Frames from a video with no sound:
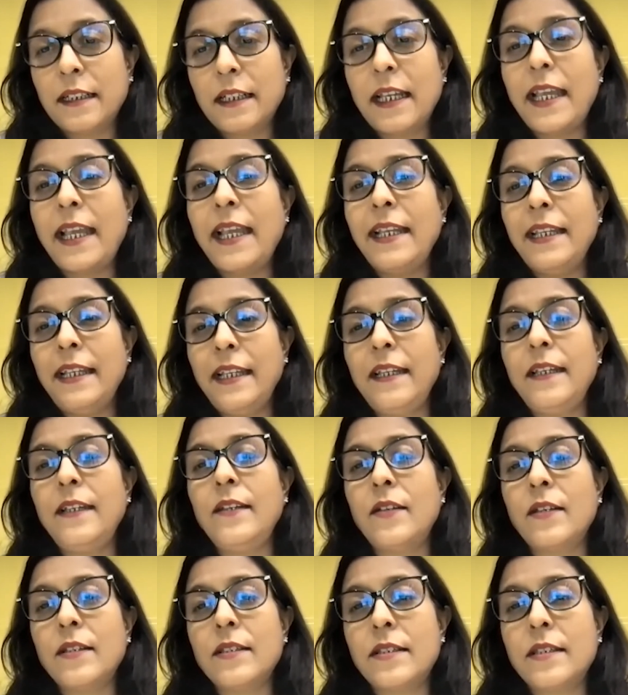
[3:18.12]
any
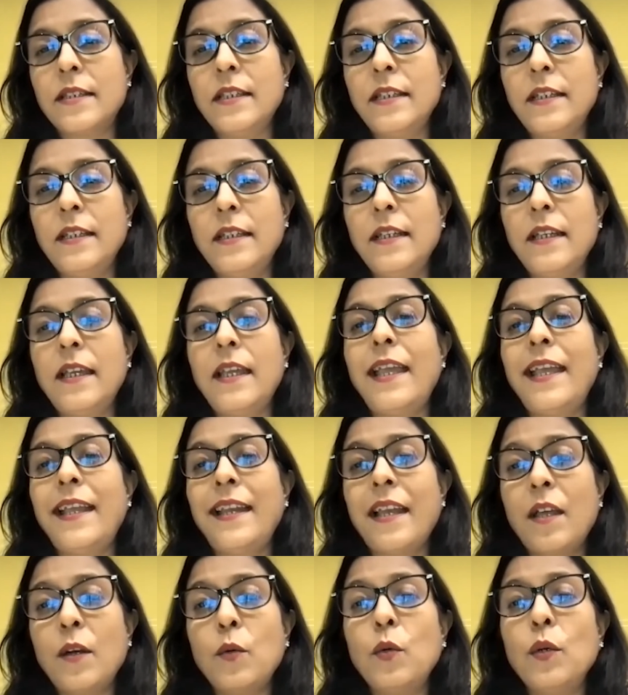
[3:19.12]
industry and
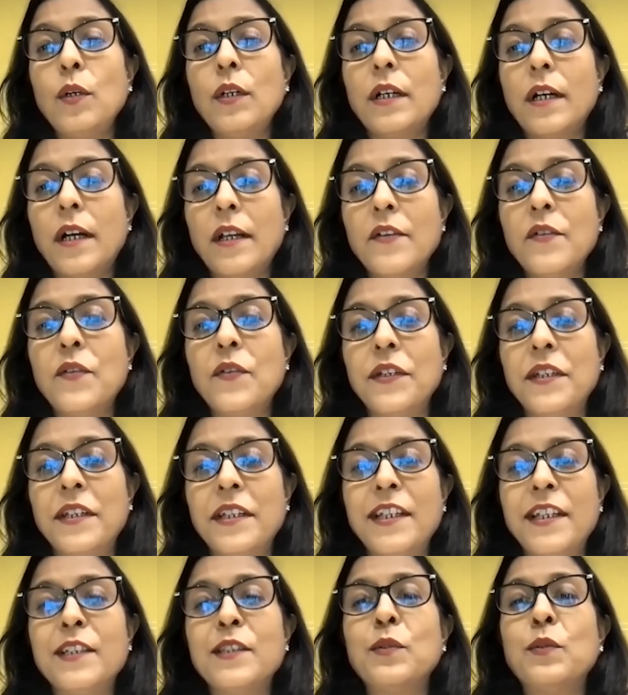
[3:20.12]
our own country
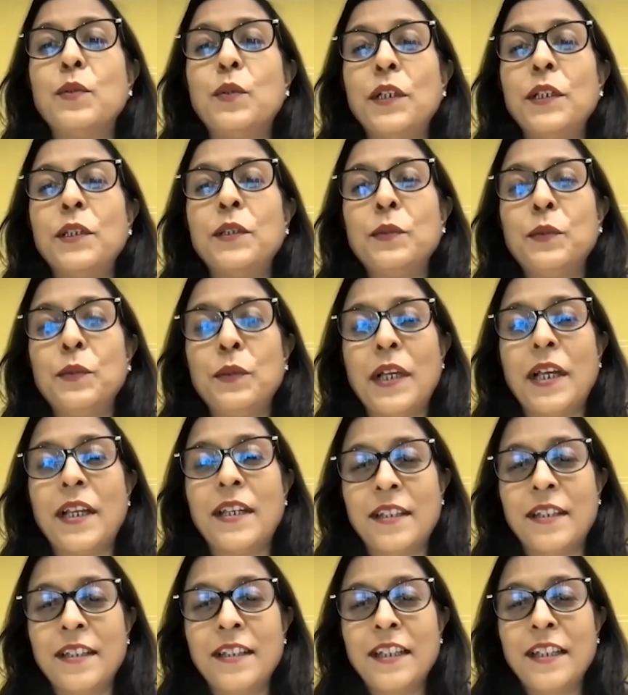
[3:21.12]
is going through
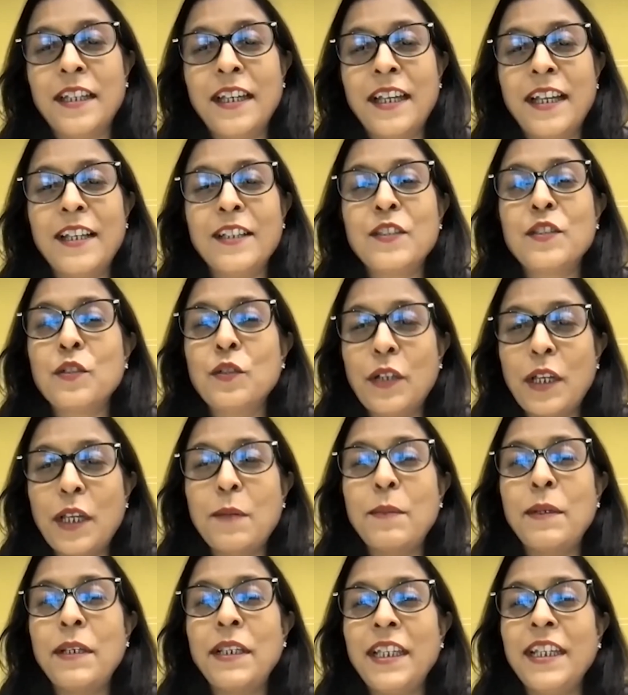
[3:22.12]
that. So
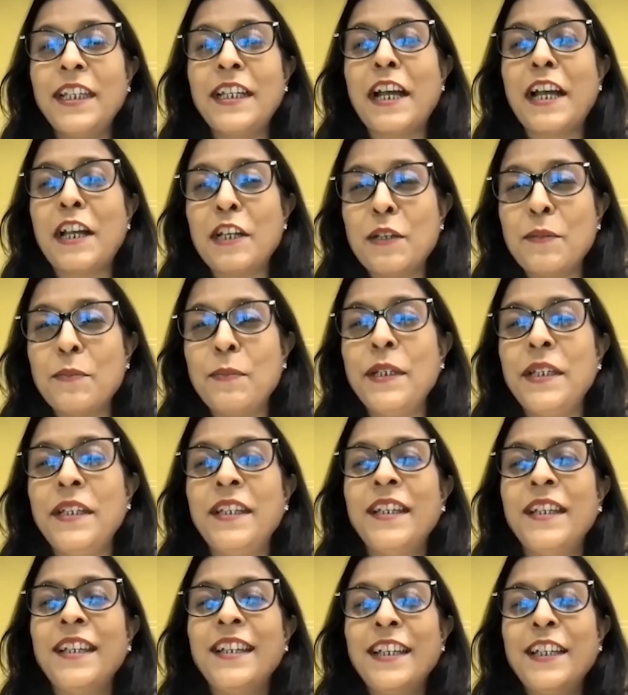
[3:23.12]
M&E can't
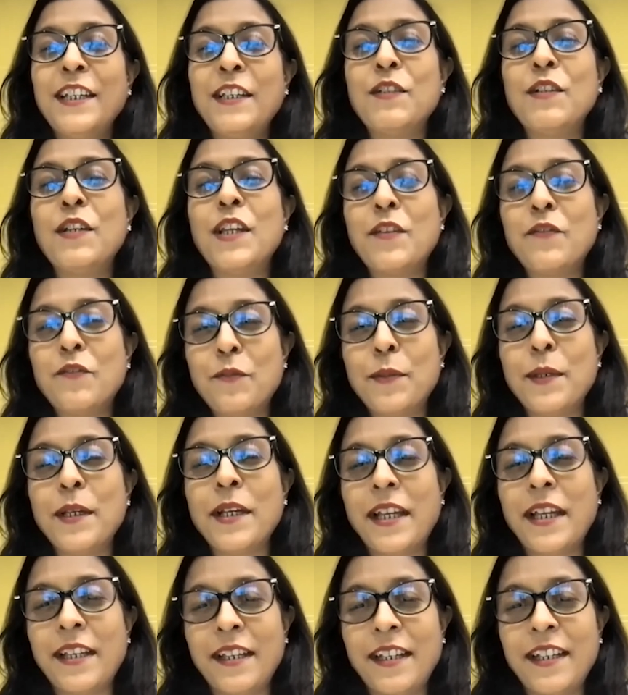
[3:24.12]
be left
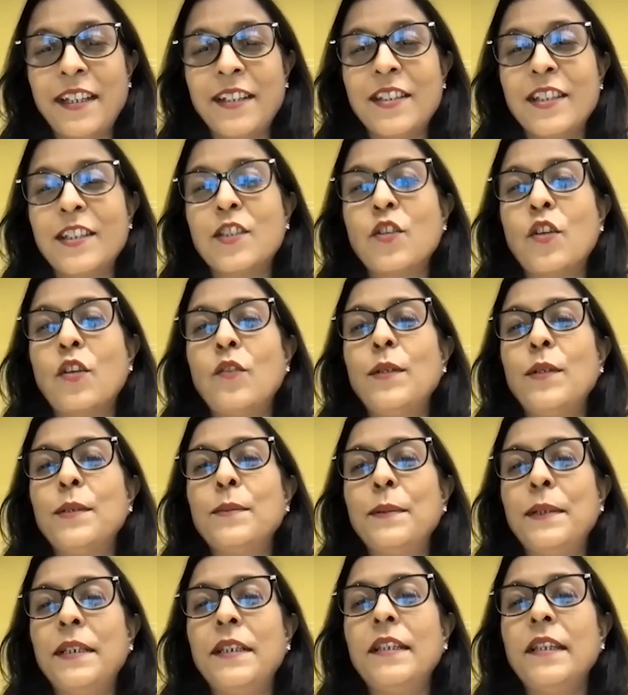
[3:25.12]
behind. It's always
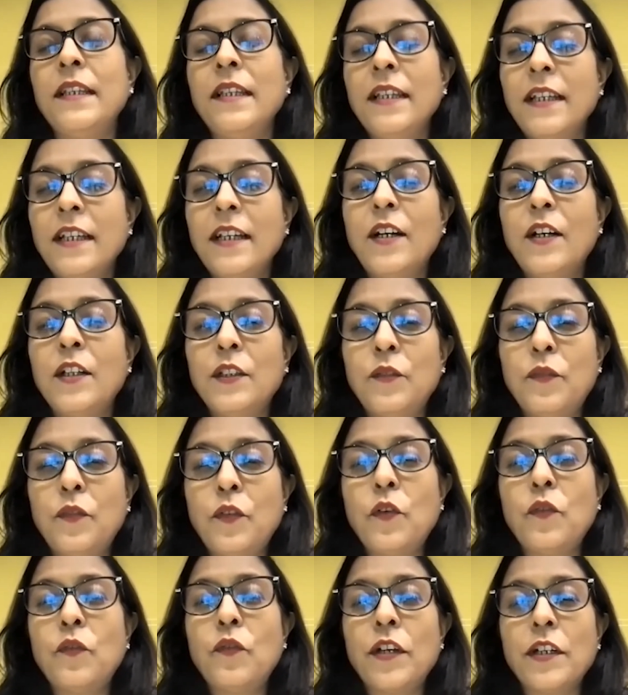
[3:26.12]
been on the
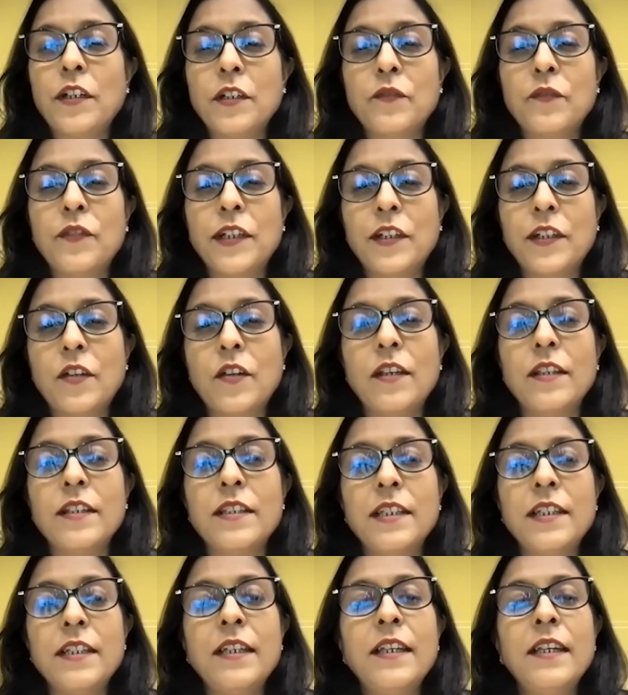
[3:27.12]
forefront of
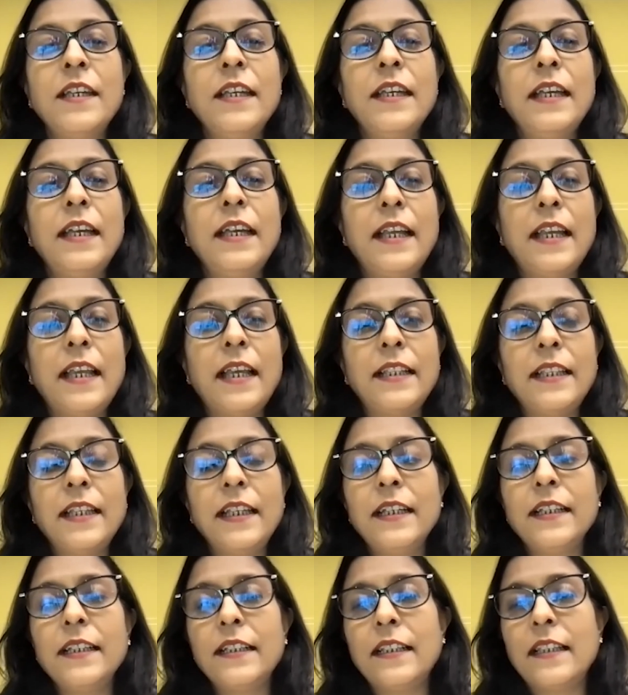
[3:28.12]
technology. And I
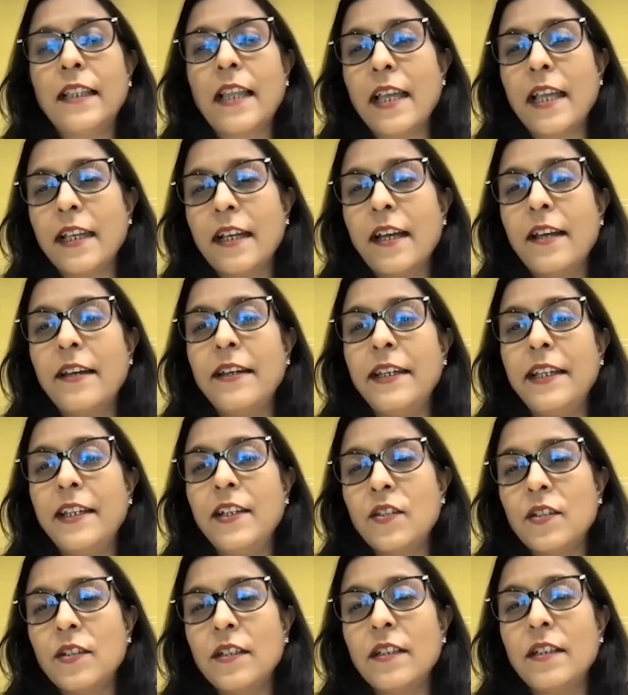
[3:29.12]
think like our
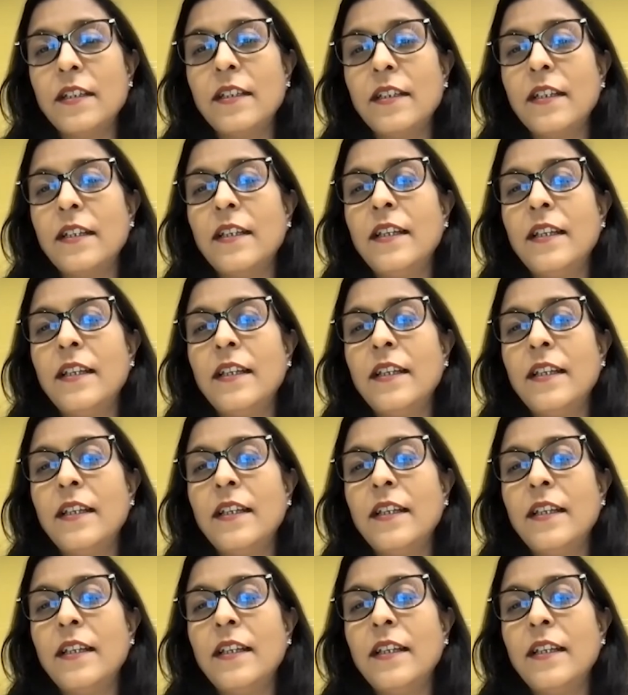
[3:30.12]
nation